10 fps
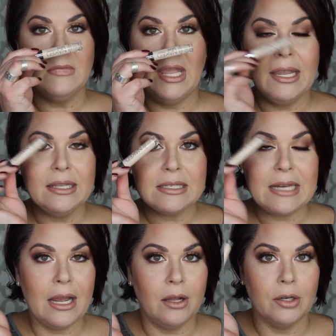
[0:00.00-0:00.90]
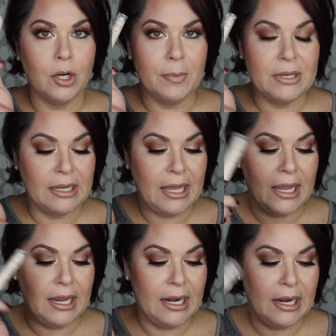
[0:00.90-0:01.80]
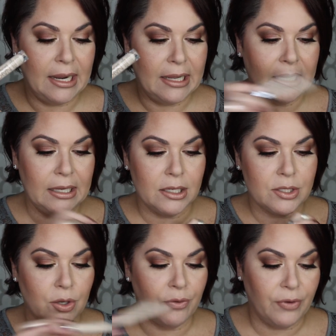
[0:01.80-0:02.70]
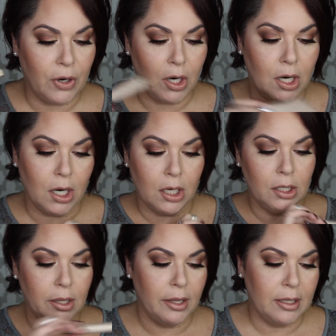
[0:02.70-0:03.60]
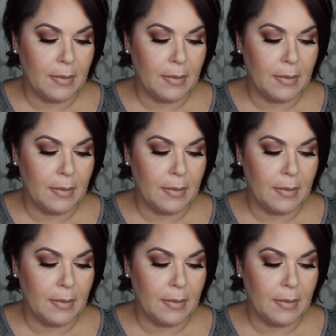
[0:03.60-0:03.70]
hands-down, Urban Decay Naked. So far, the